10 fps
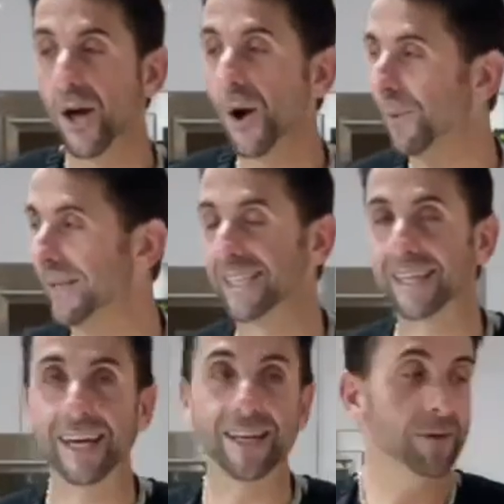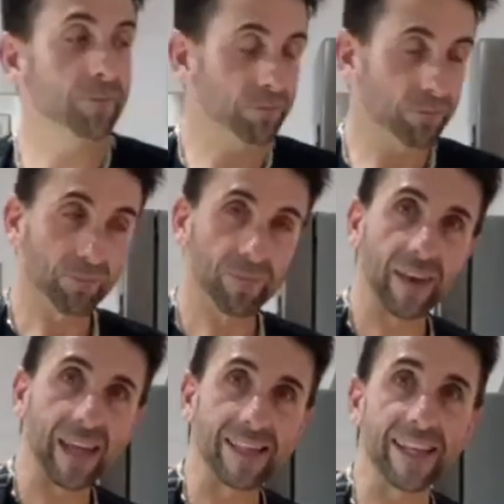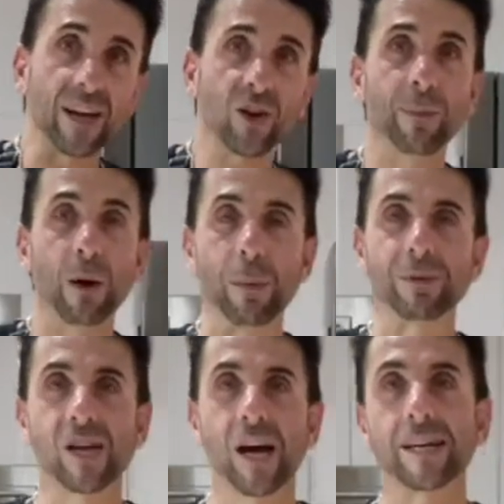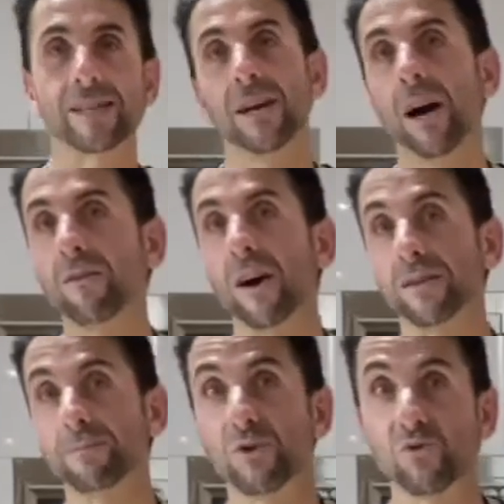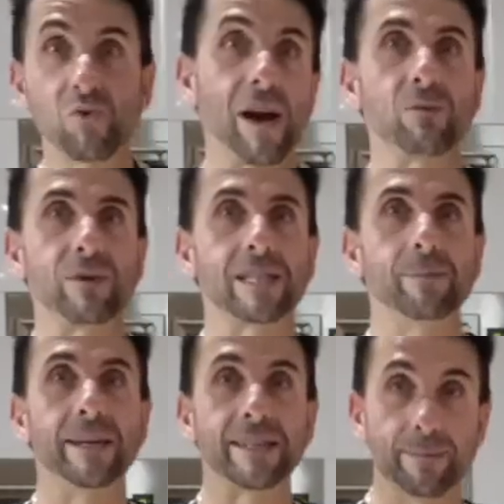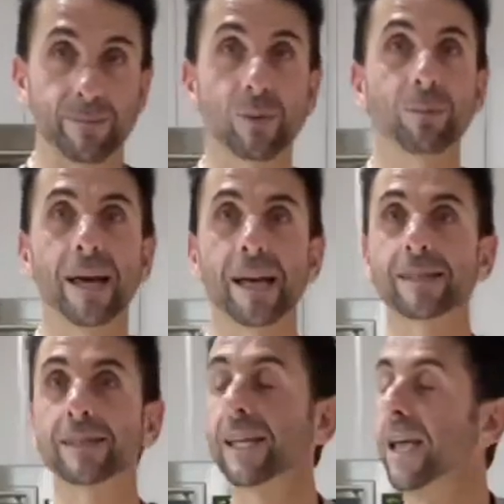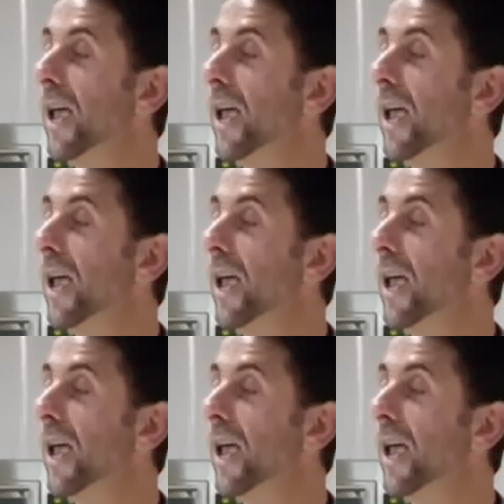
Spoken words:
Once again, take a look at my website. I've got some great recipes and meal plans.